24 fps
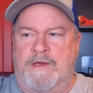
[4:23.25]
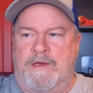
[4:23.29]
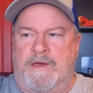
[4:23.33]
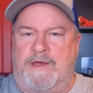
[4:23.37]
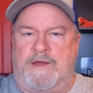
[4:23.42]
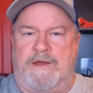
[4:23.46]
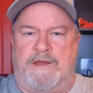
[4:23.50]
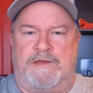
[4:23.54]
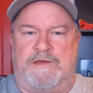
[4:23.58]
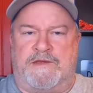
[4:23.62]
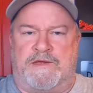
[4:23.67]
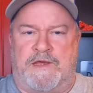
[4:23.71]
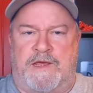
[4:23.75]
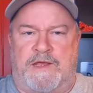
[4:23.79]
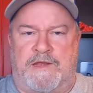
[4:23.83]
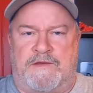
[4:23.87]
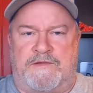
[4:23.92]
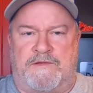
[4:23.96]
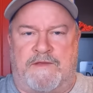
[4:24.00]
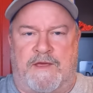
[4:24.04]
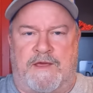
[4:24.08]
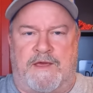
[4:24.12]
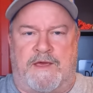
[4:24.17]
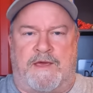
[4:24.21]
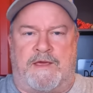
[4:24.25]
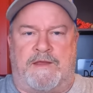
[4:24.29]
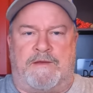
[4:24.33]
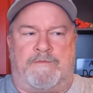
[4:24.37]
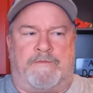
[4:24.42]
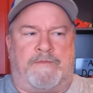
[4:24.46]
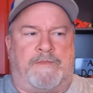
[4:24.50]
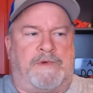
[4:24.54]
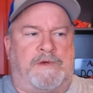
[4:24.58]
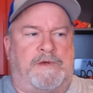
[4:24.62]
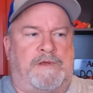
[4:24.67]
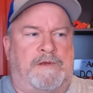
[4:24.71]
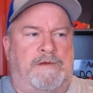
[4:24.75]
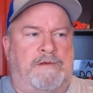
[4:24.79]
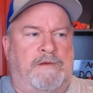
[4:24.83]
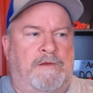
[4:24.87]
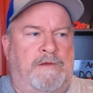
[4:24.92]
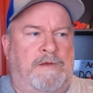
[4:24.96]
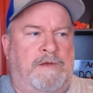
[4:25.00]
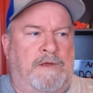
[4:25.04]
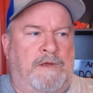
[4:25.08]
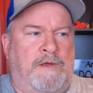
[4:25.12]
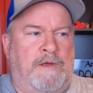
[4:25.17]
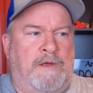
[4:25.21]
I didn't change that, but
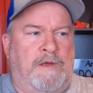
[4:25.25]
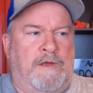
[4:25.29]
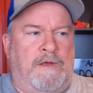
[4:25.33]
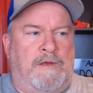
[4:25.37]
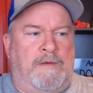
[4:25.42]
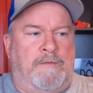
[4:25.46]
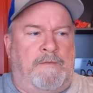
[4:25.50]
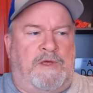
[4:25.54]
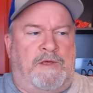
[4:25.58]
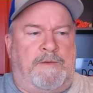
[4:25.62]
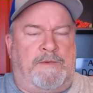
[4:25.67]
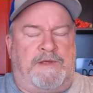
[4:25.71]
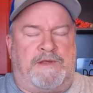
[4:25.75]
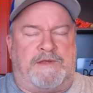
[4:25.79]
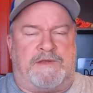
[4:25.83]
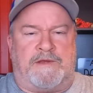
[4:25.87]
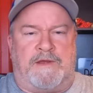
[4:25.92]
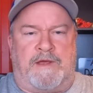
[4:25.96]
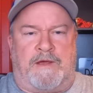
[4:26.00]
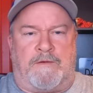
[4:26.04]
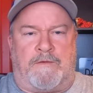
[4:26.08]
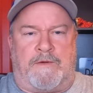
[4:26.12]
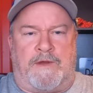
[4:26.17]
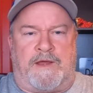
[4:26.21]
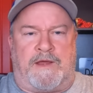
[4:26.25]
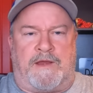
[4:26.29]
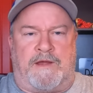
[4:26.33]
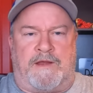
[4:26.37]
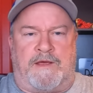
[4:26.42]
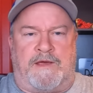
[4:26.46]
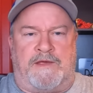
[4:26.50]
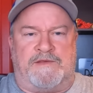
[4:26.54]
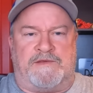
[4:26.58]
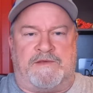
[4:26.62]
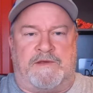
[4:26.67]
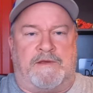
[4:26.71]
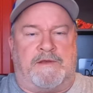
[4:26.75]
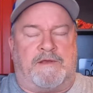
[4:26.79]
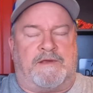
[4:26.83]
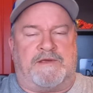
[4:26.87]
maybe it's not recognizing it.